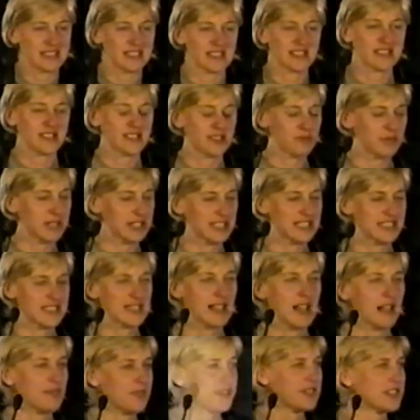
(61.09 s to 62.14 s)
this is just really
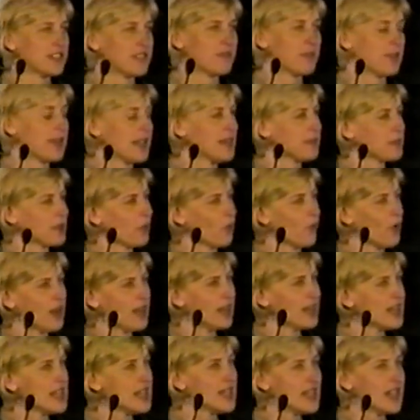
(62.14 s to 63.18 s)
selfish of me. I mean,
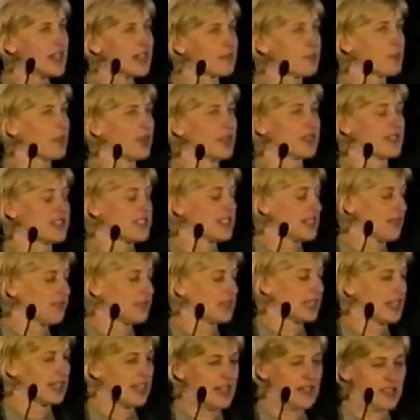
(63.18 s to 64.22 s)
what, pull
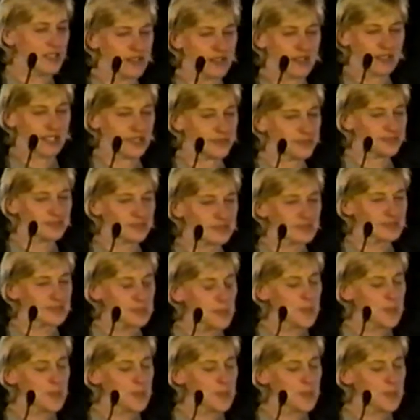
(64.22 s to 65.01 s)
yourself together, and,